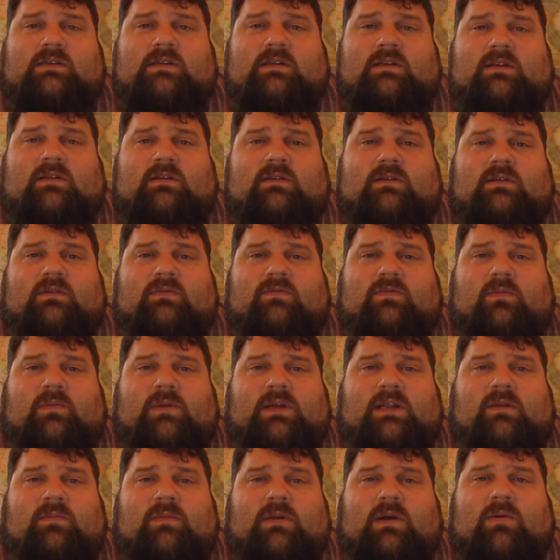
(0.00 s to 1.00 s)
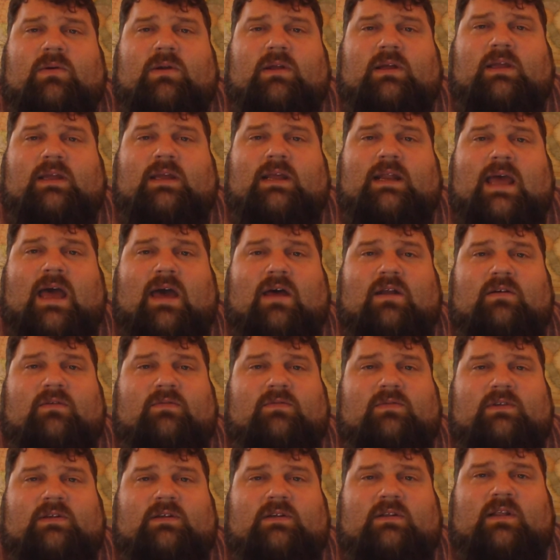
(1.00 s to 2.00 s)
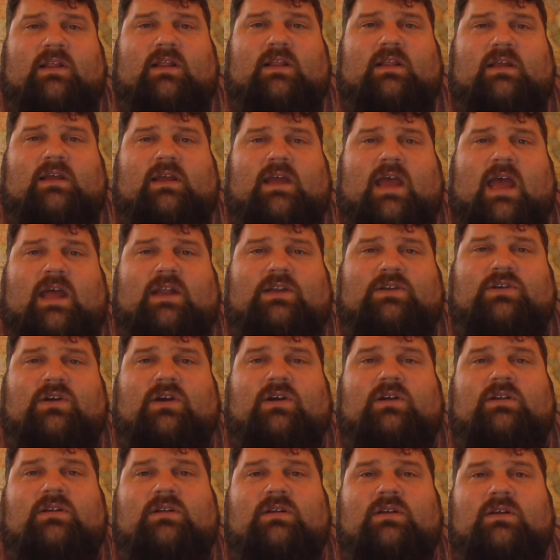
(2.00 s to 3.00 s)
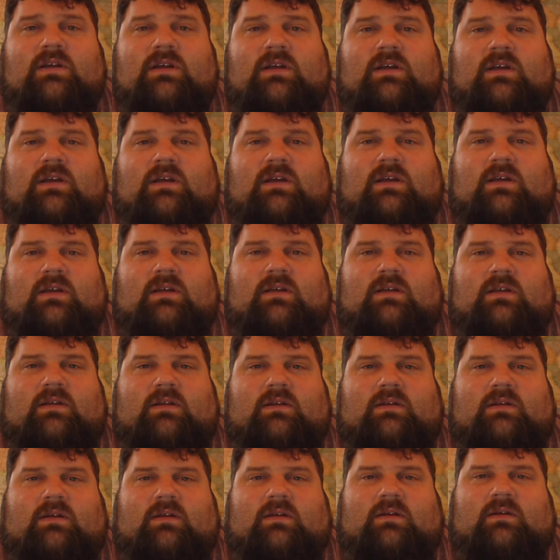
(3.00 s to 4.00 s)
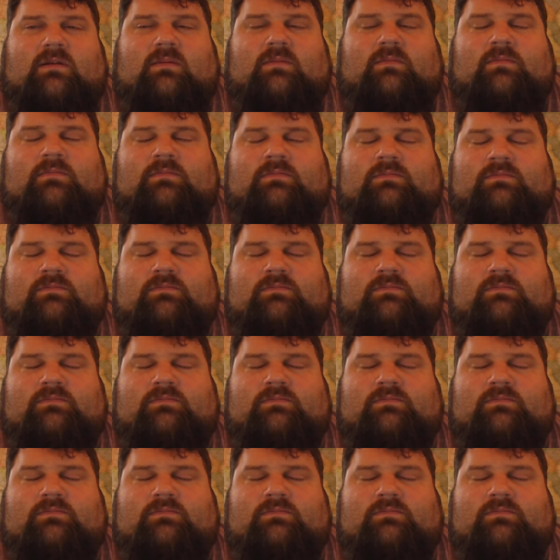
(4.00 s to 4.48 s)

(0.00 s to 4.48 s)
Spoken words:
and for me to be able to get out of the adjunct, um,